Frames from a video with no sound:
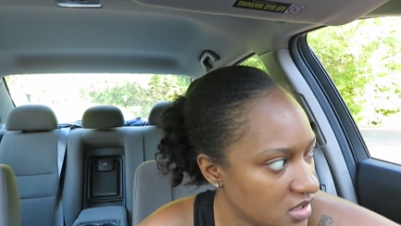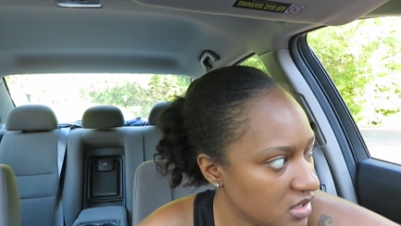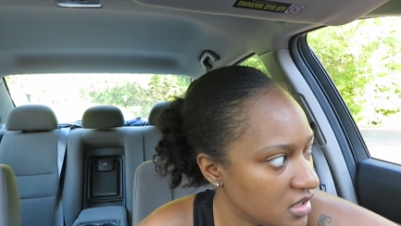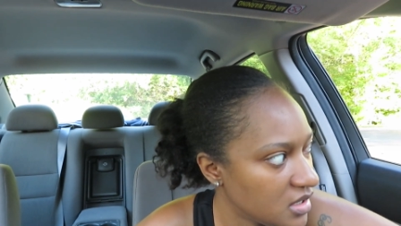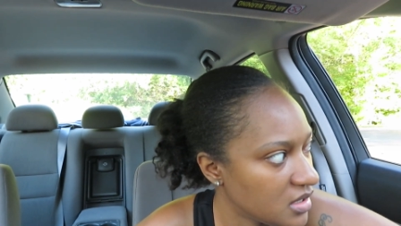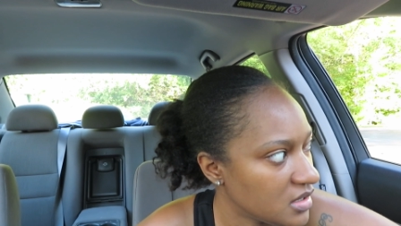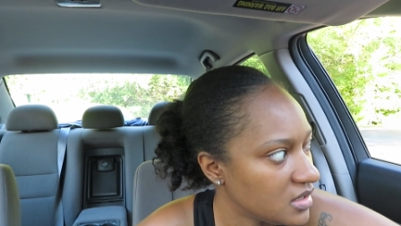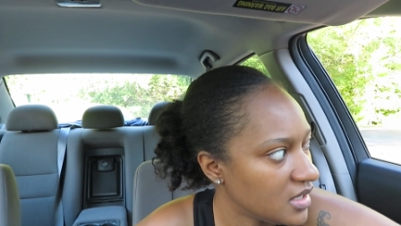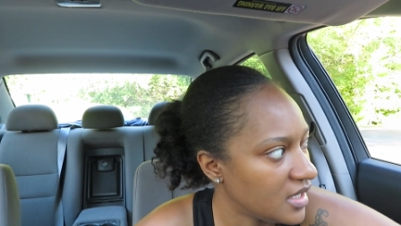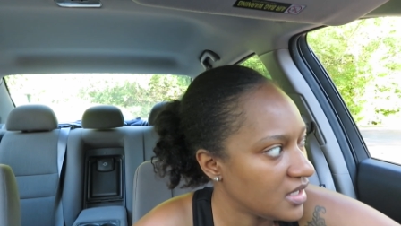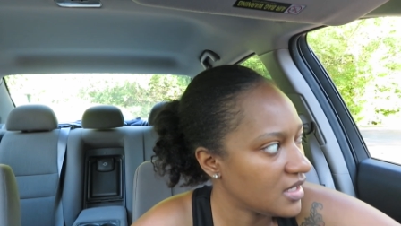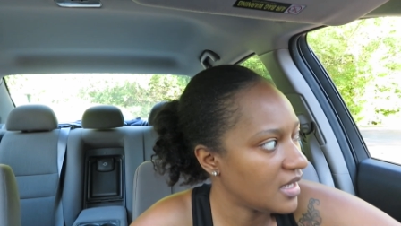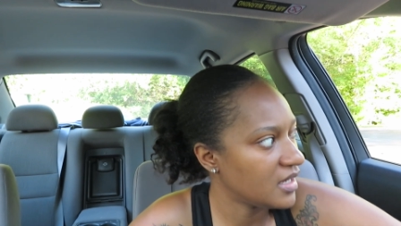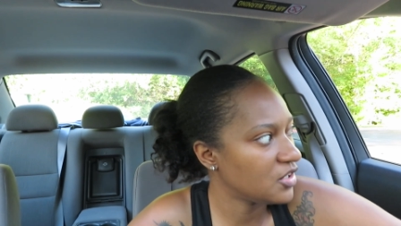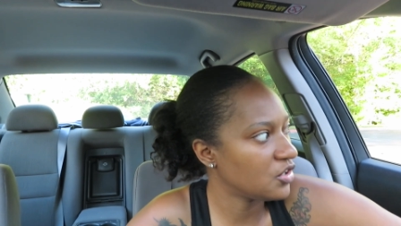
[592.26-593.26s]
like,
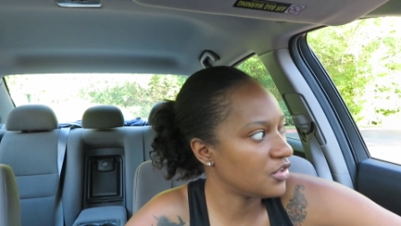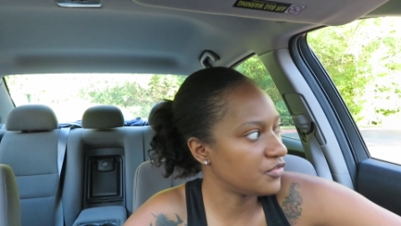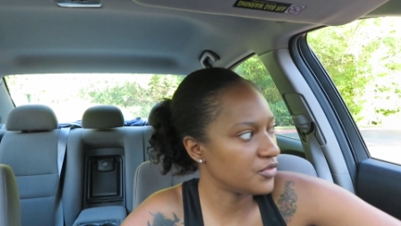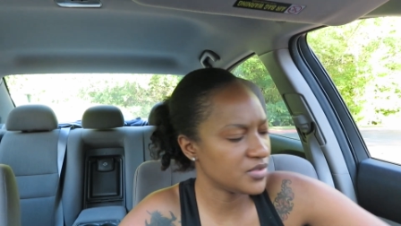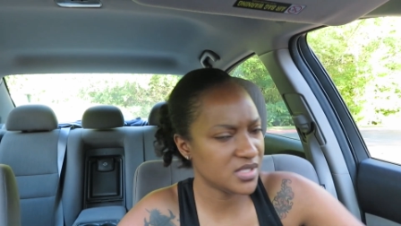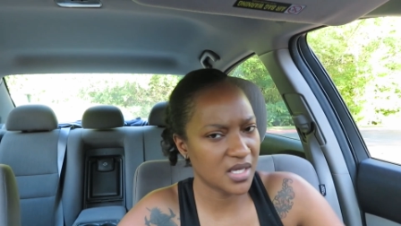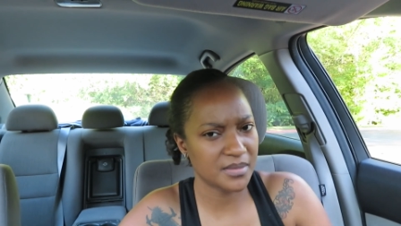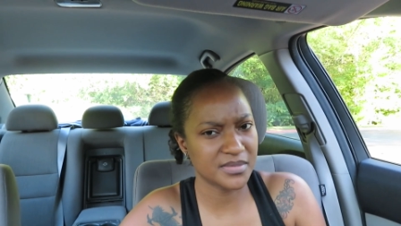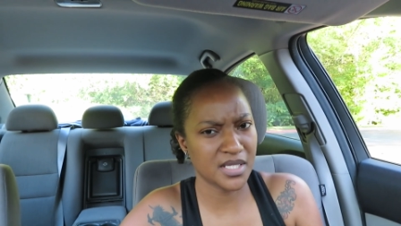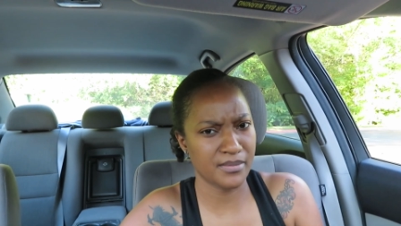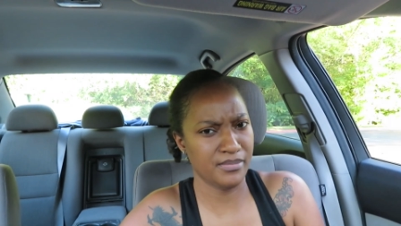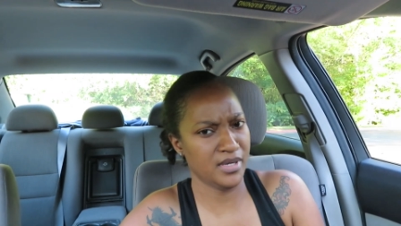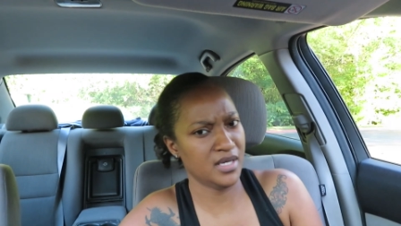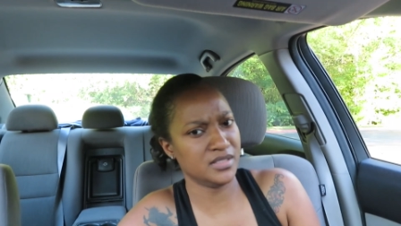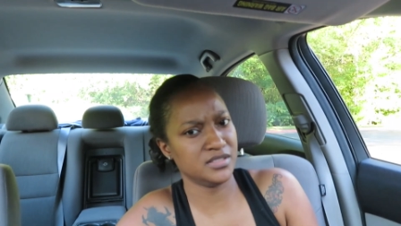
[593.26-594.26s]
I know a few times I
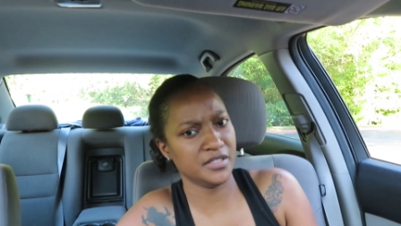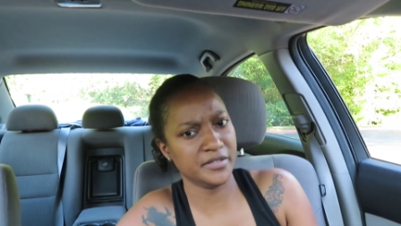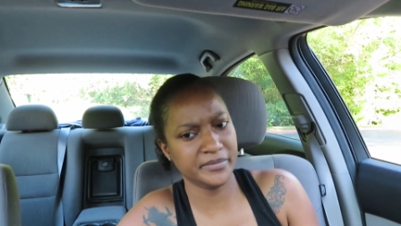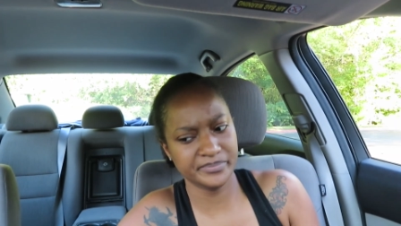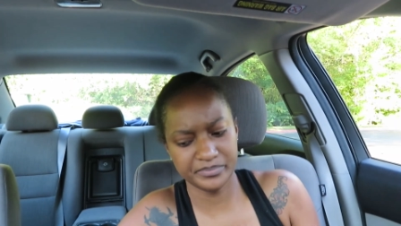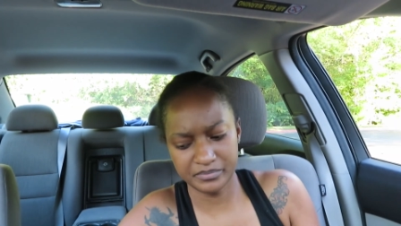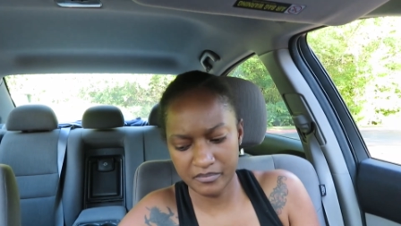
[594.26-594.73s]
backed up.